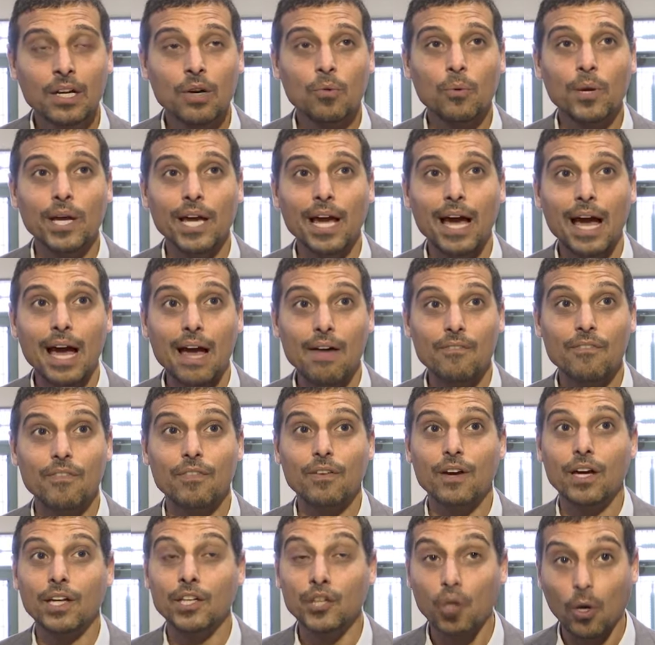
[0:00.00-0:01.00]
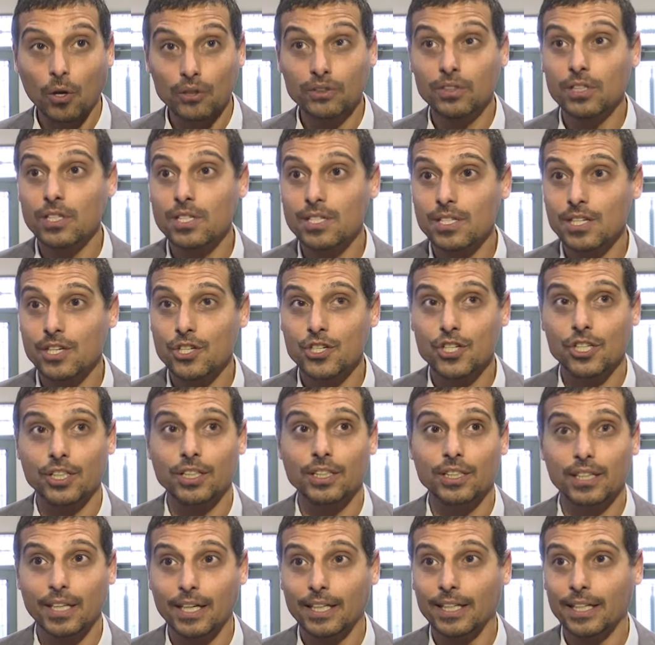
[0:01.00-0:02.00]
We have a
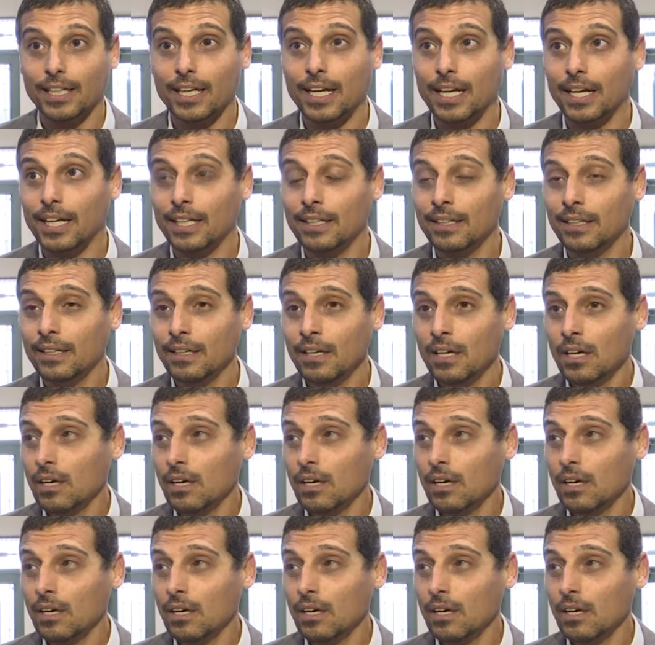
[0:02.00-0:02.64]
non-decision yet again.